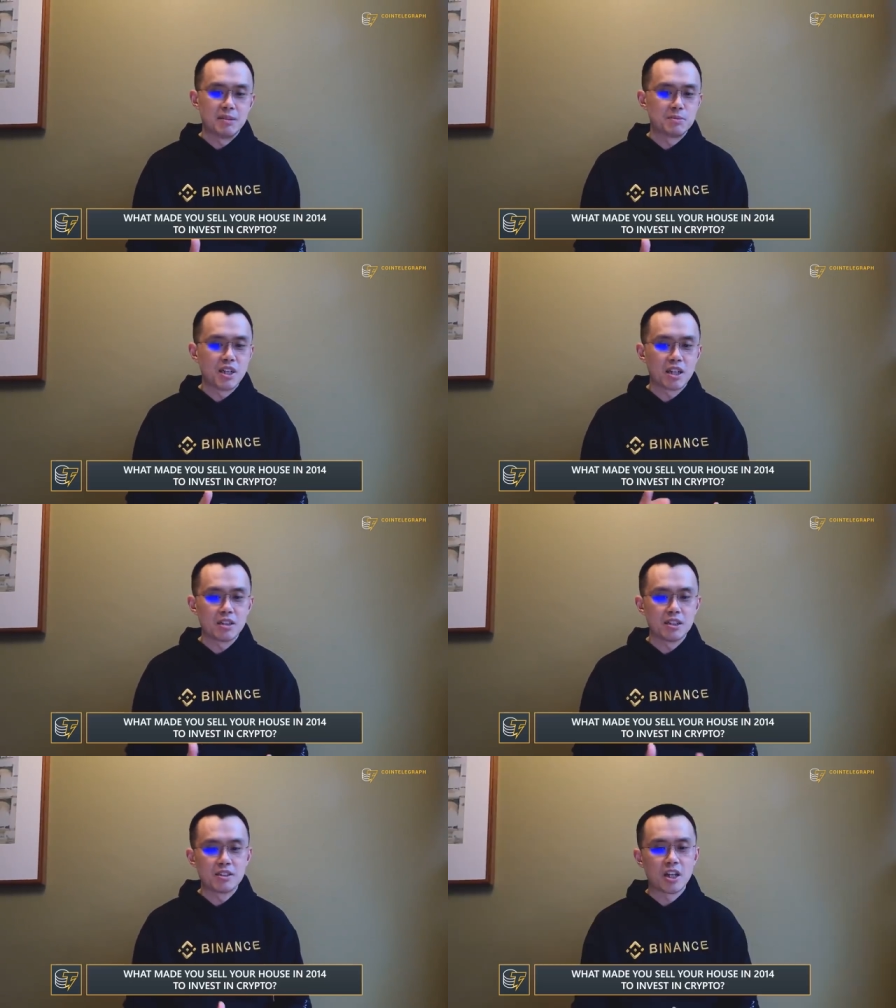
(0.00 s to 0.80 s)
Um, it's,
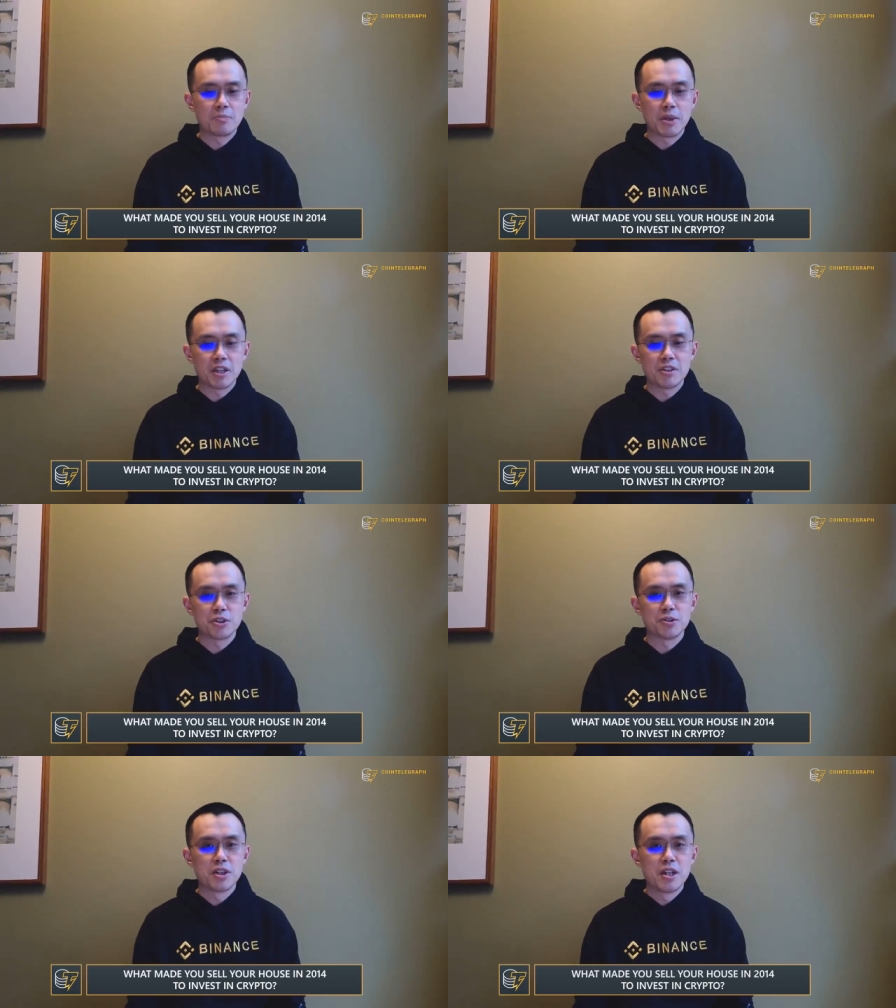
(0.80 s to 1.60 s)
not a, it's not a big
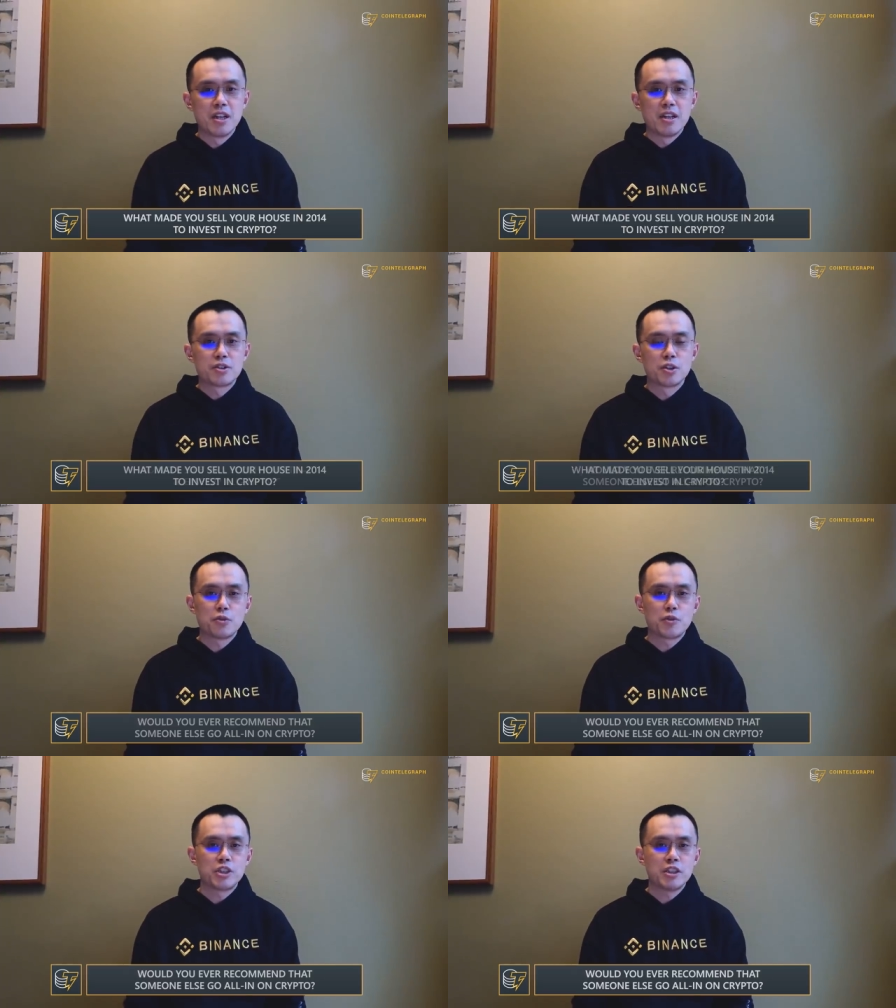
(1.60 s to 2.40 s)
issue.
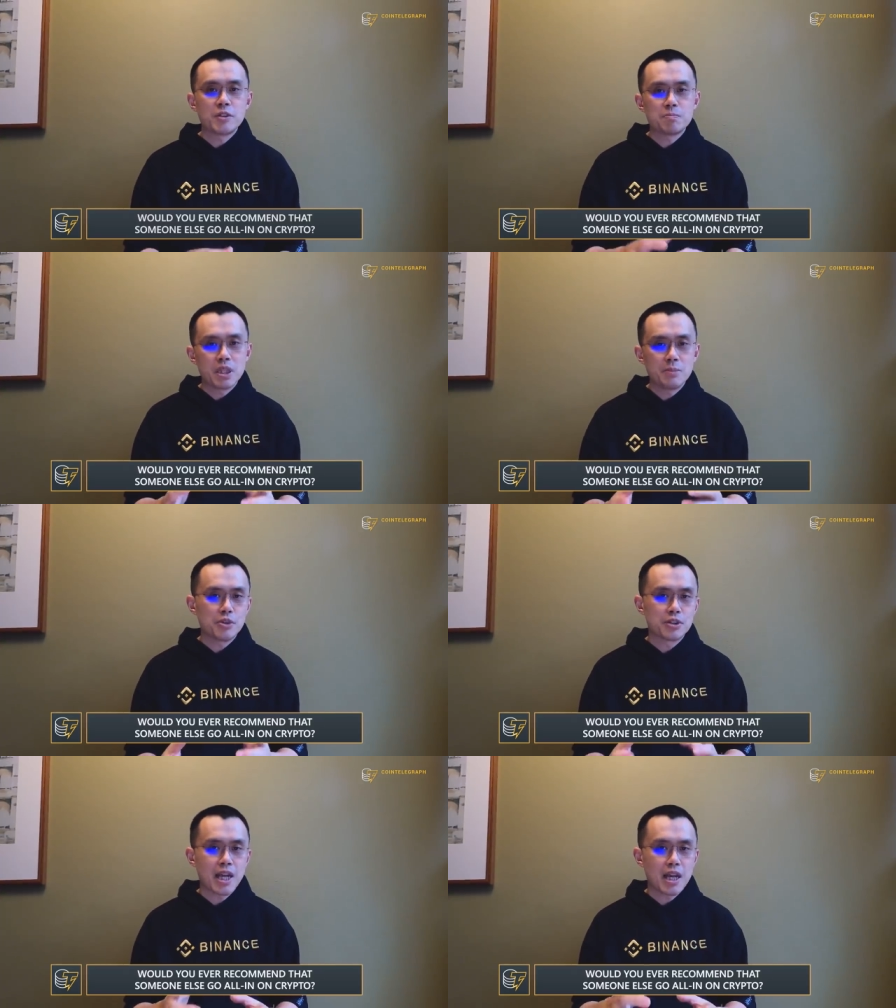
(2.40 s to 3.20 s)
So for different people,